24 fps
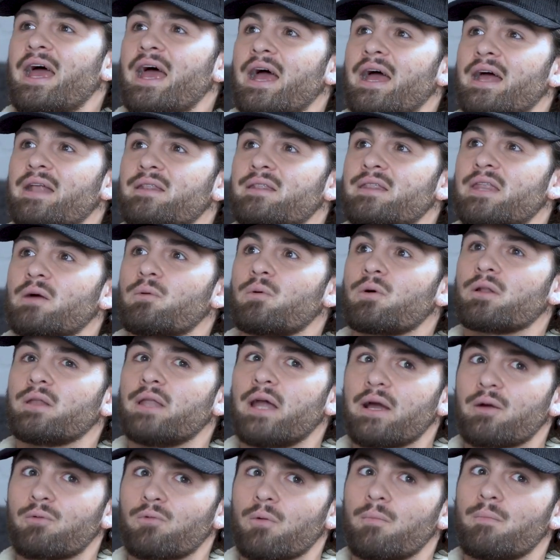And they were
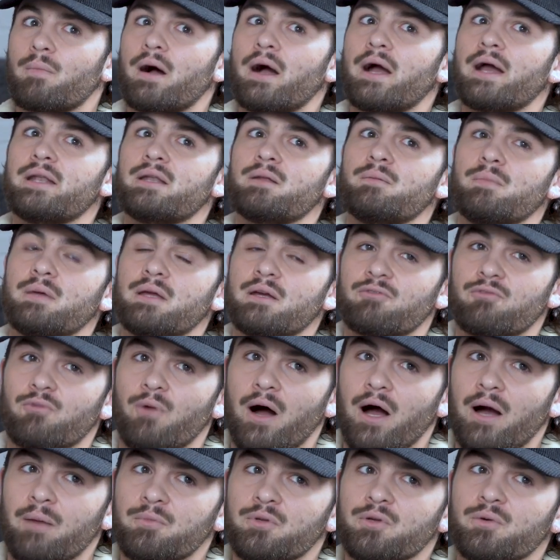like reminding me of
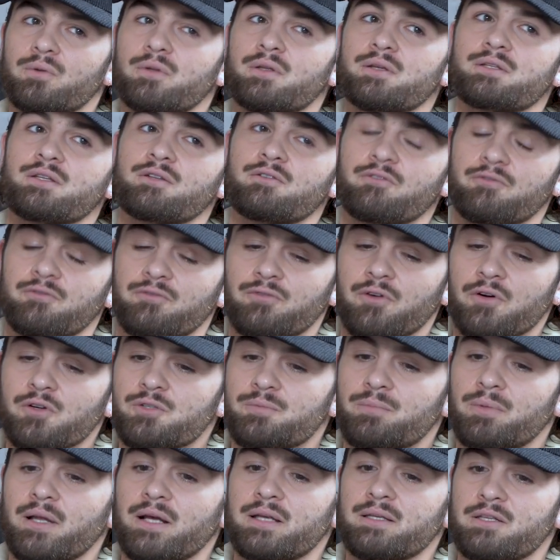why I'm doing this in the
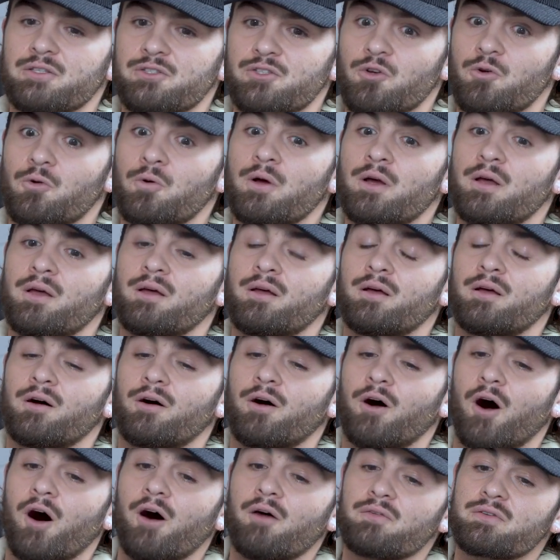first place. And so
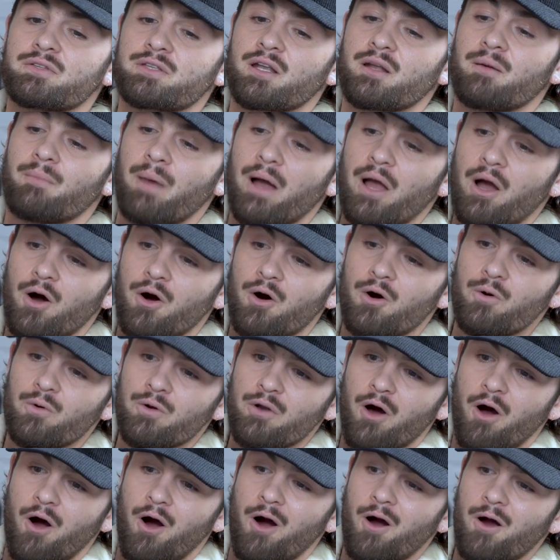all of a sudden, my
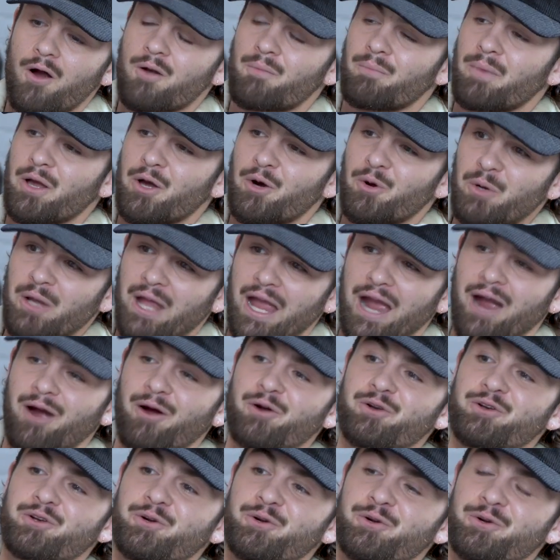own art, my own
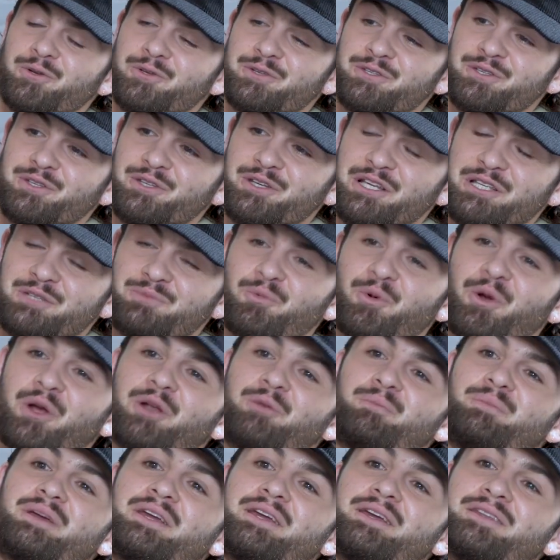characters is
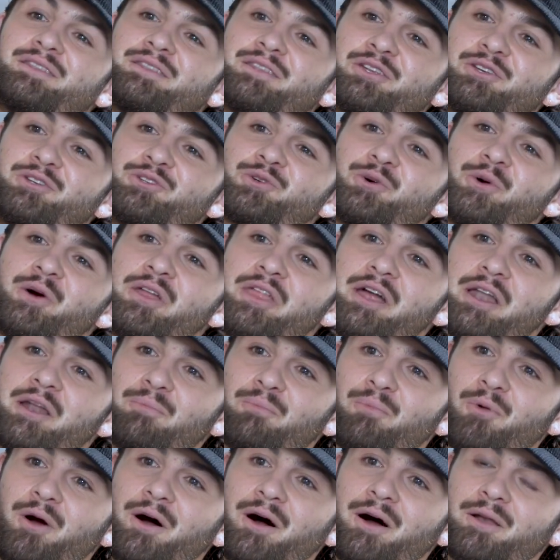bringing me the joy that
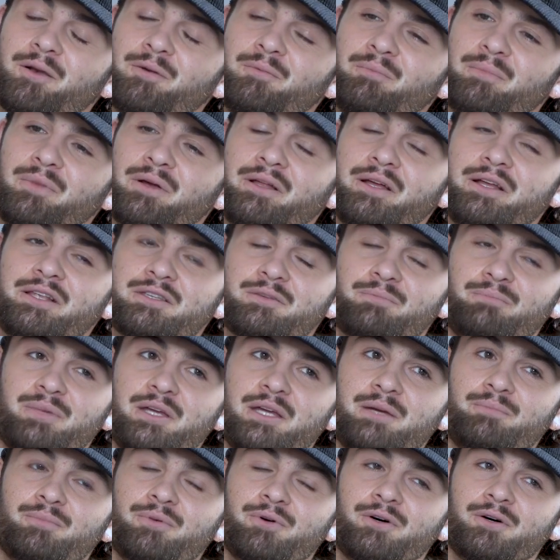it brought millions of
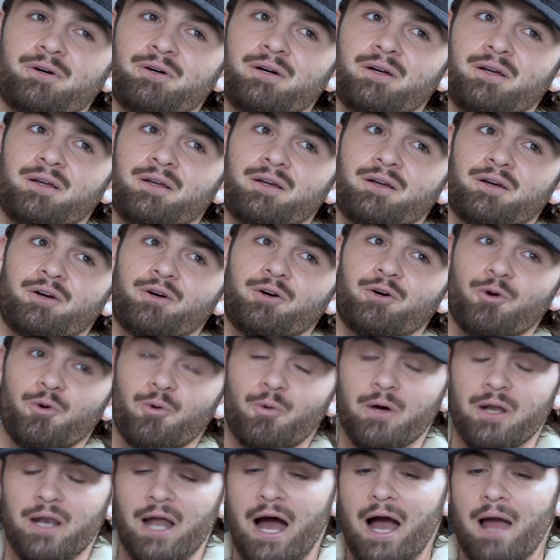people. Who
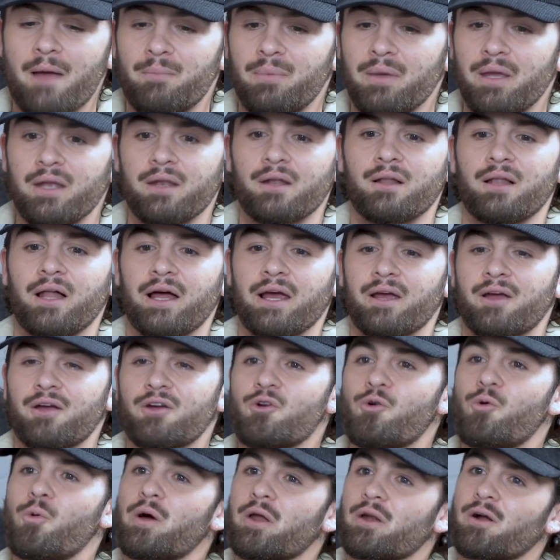would I be to like
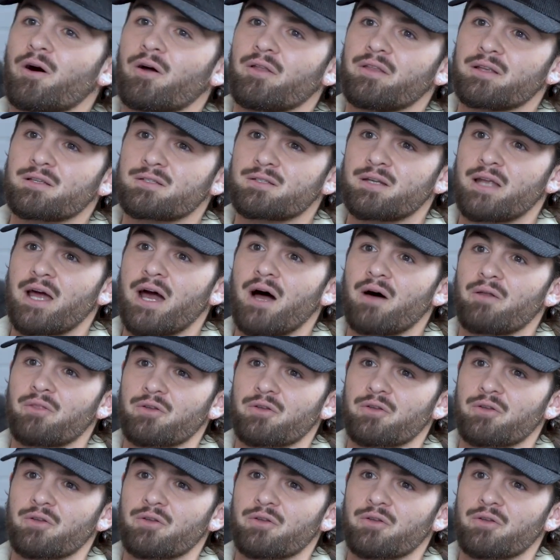quit all this now?